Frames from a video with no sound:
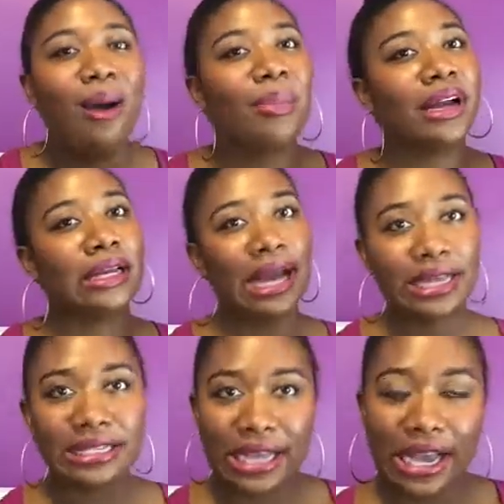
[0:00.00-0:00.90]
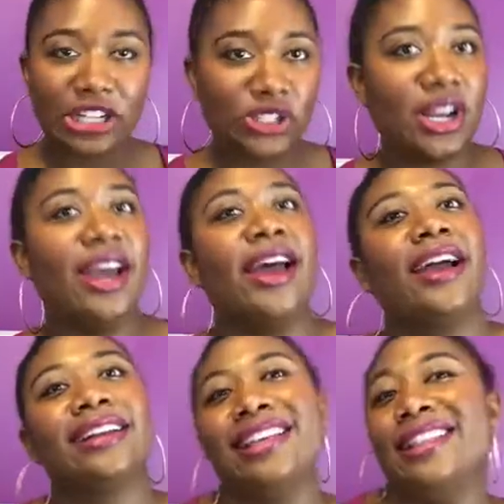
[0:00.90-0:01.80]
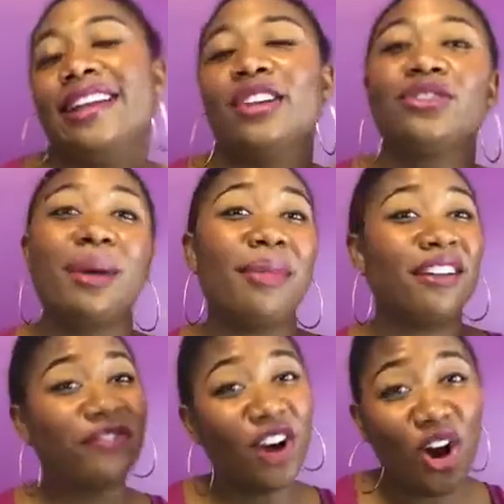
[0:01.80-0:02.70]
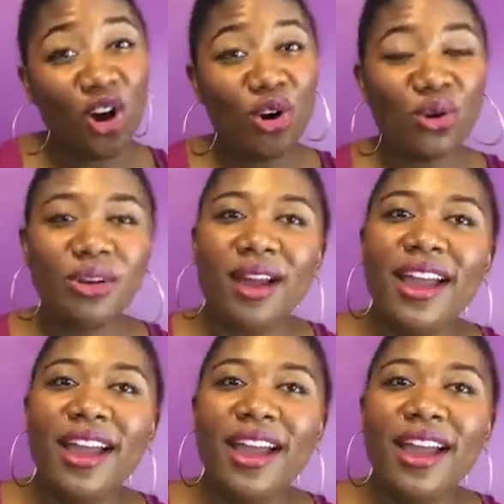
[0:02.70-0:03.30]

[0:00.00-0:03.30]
but I got sidetracked and then I dropped my phone